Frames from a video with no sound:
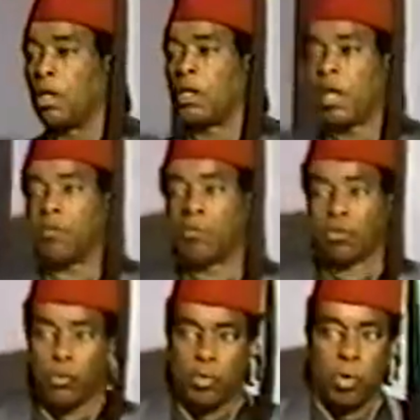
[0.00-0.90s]
And that is the
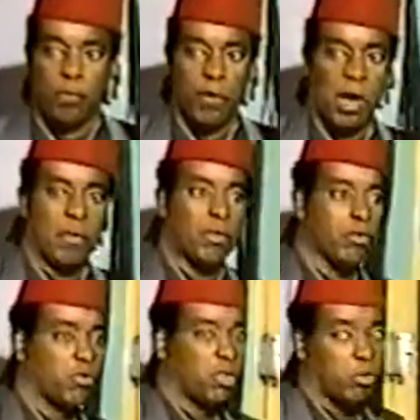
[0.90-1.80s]
325 and
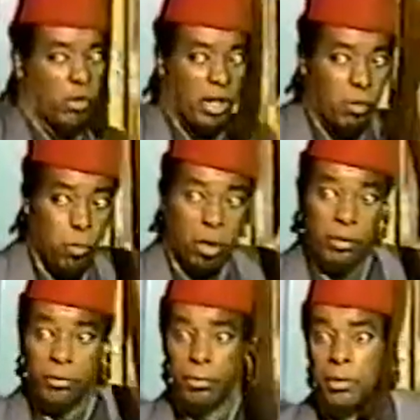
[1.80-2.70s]
usually the
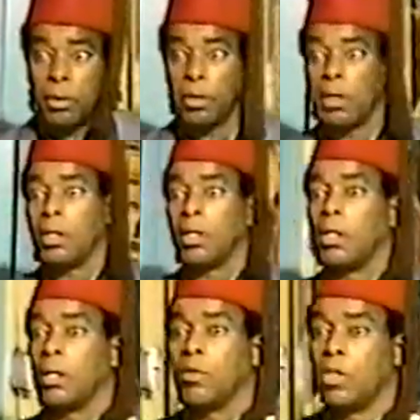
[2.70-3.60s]
381.
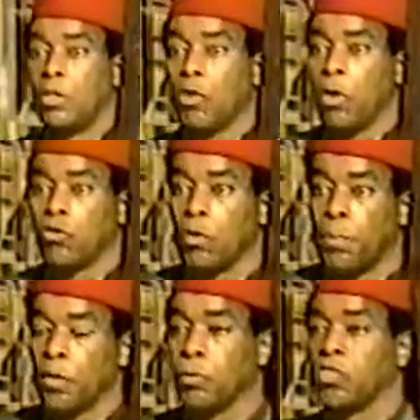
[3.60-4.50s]
These are the 2
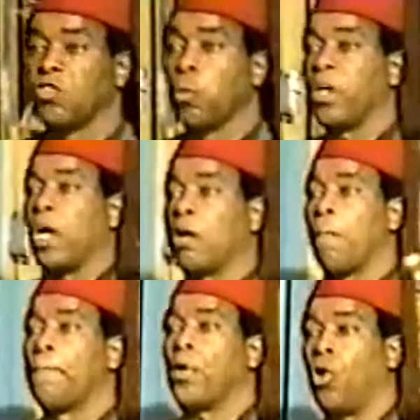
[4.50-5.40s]
principles. This is when they
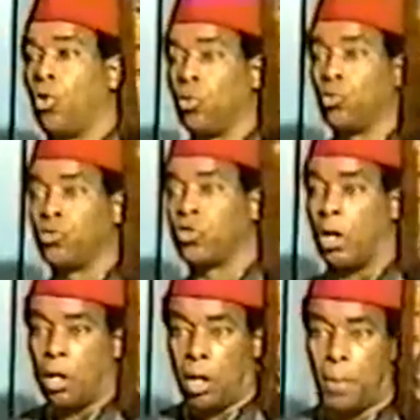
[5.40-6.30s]
composed
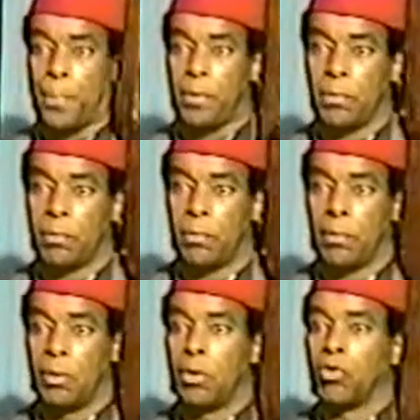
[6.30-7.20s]
up
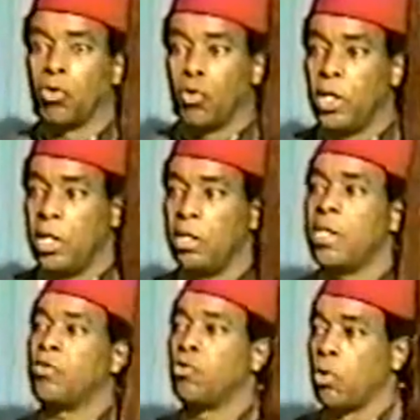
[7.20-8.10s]
the creed
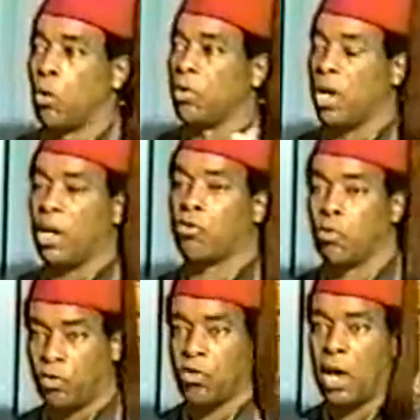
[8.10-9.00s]
that you know today as
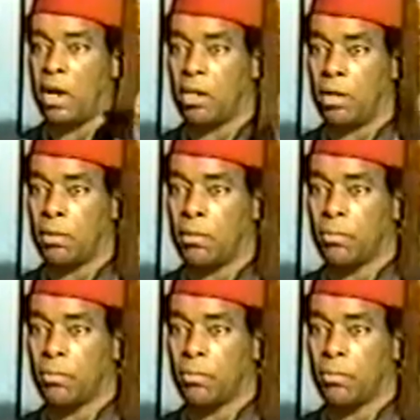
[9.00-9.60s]
Christianity.